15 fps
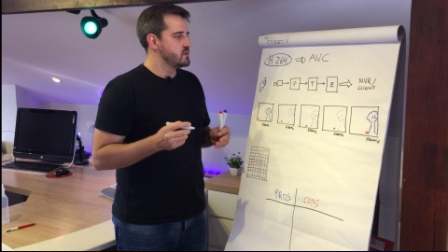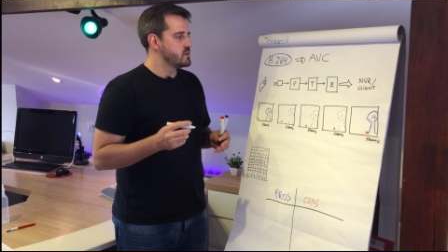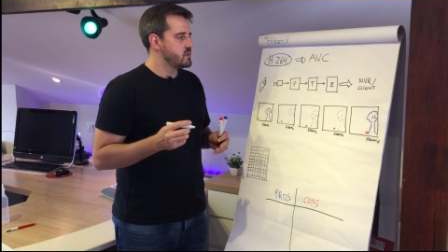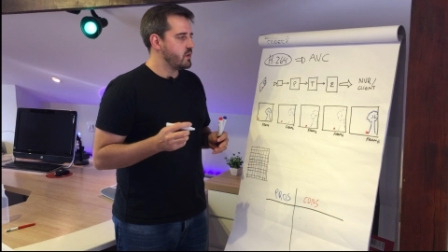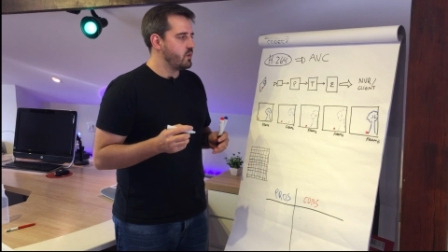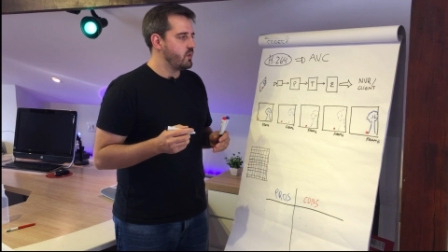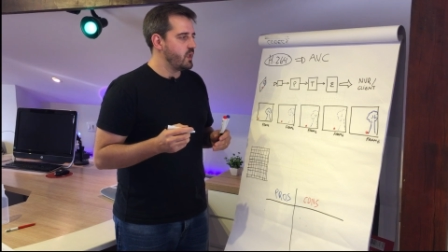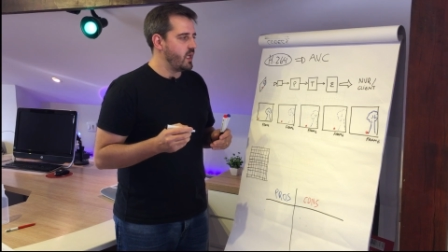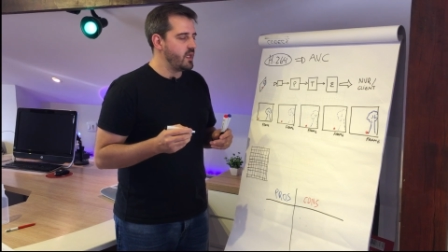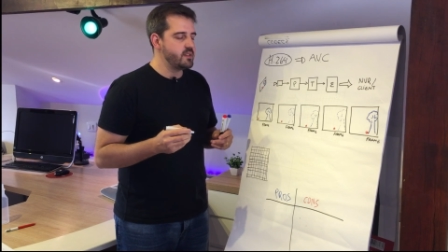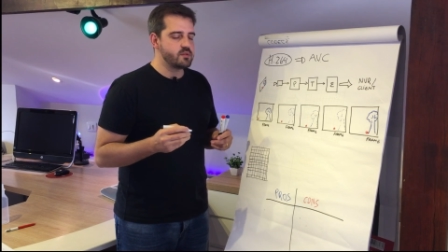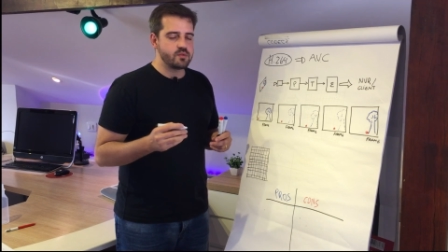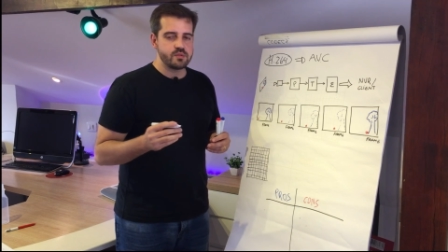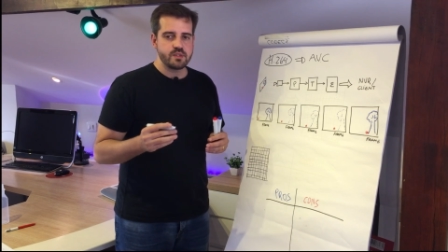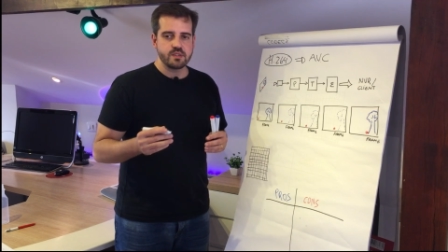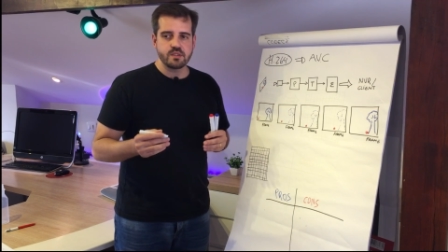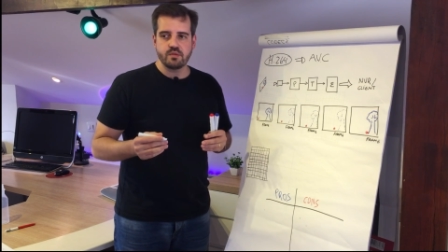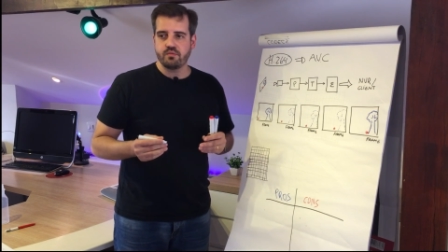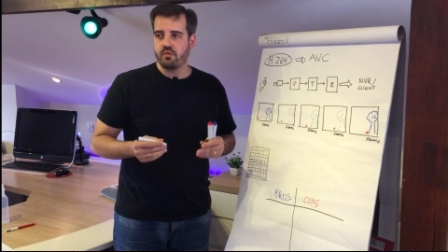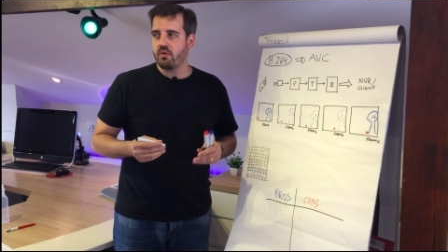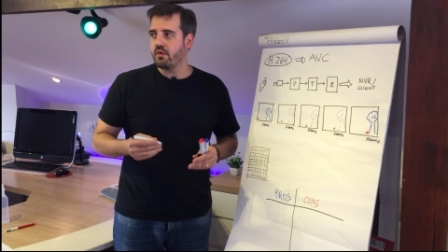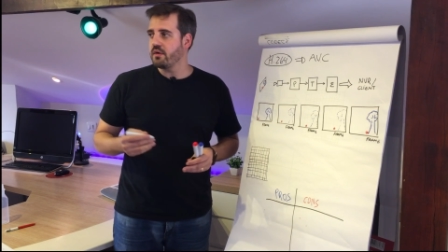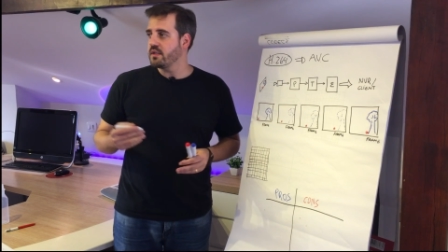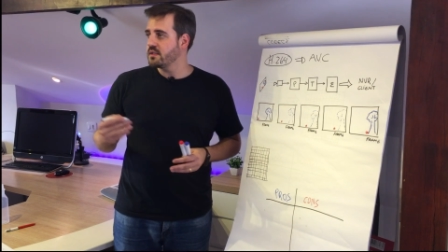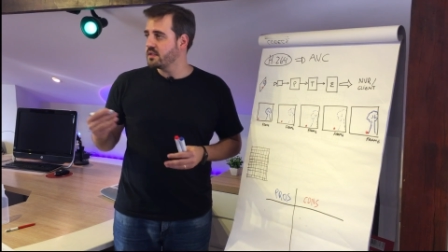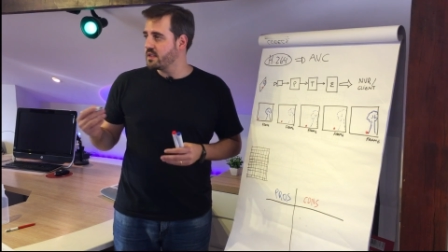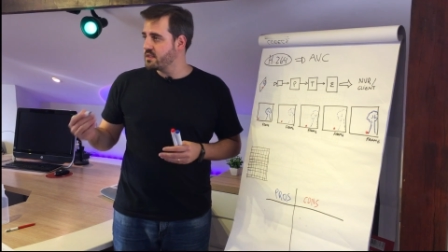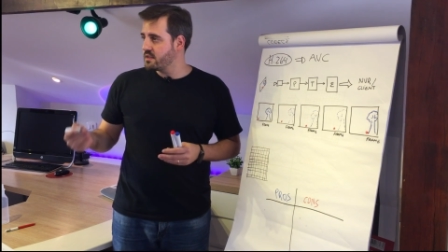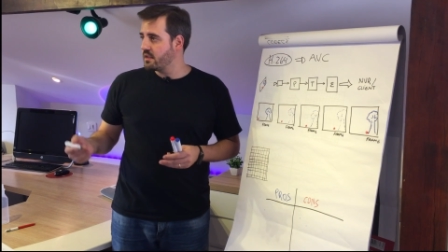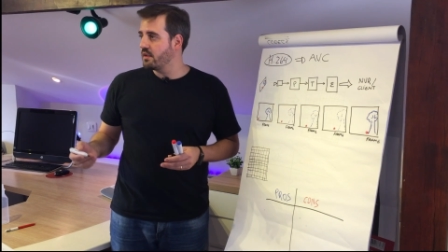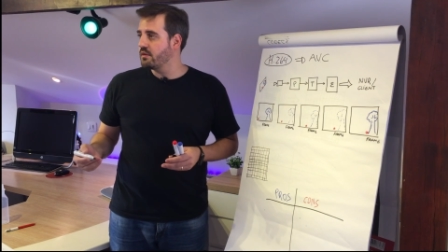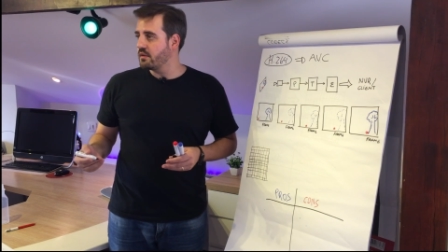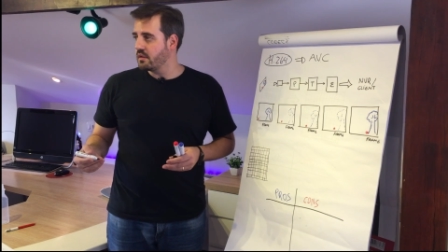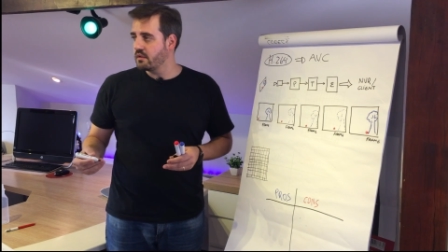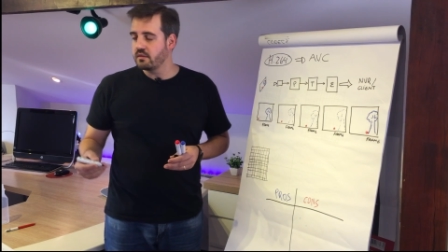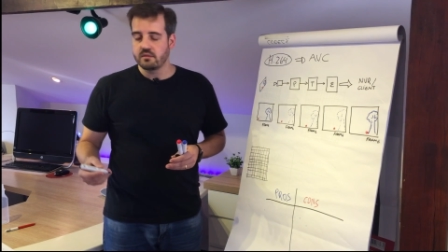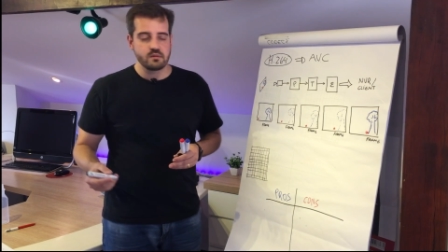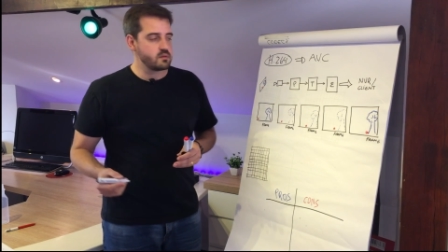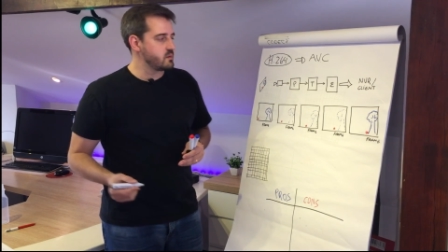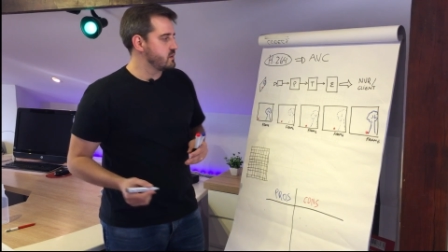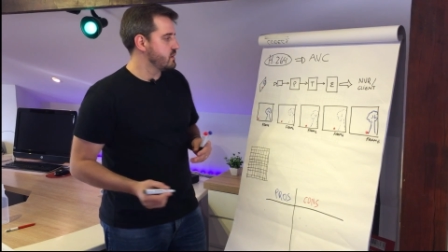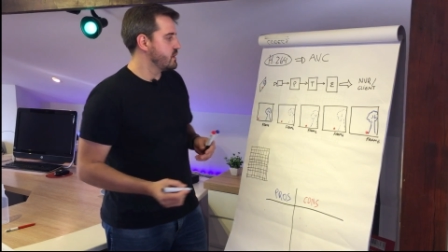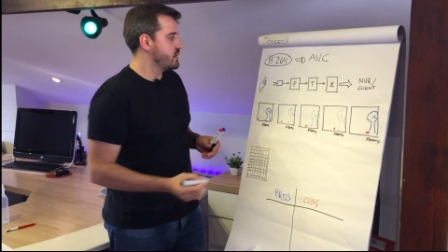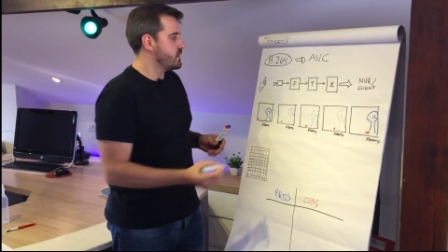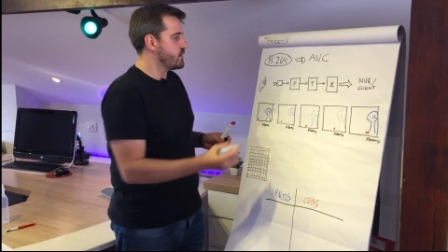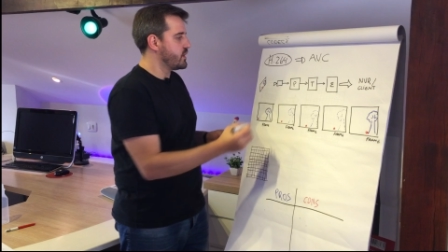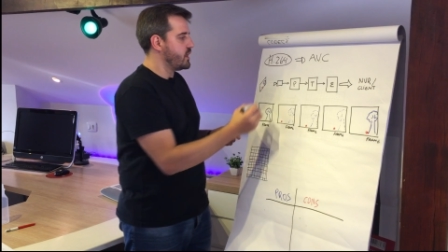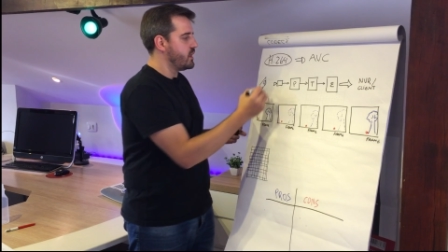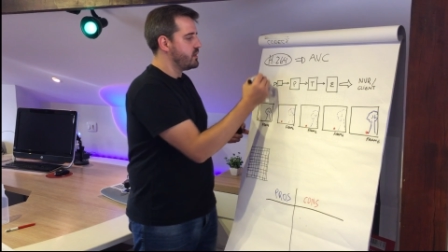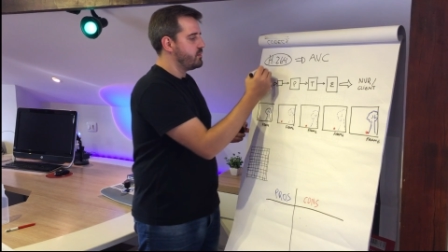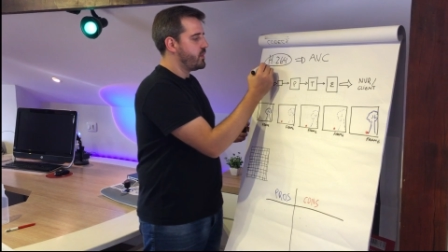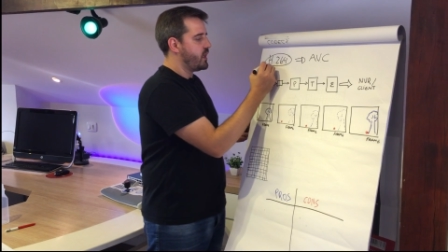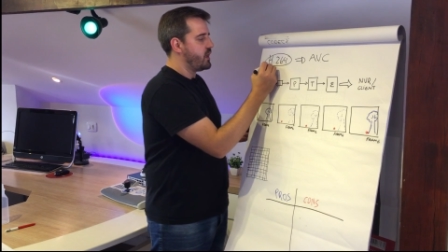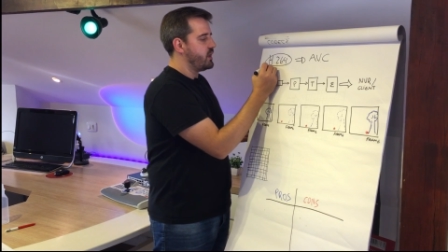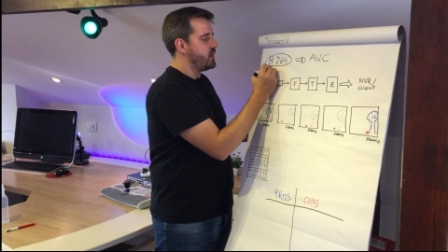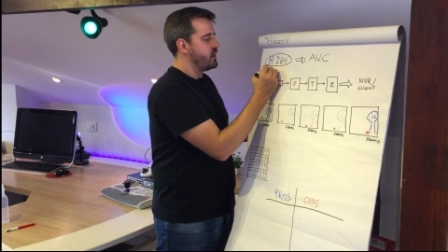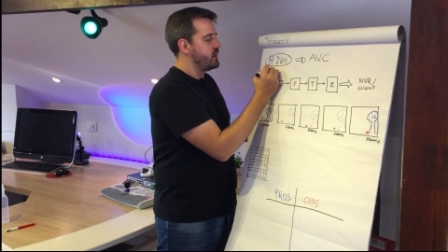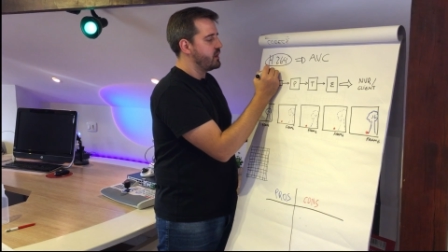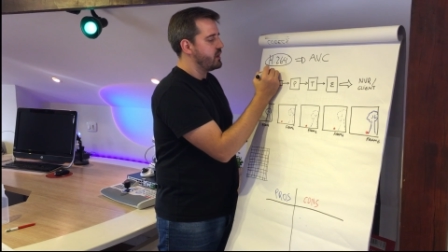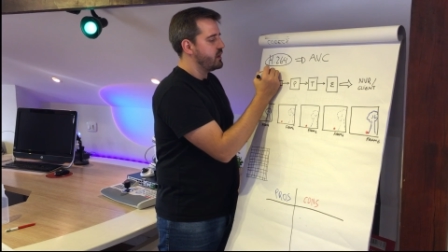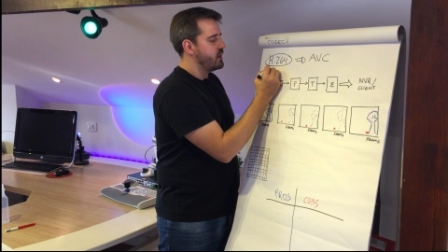So H.264 is a standard created by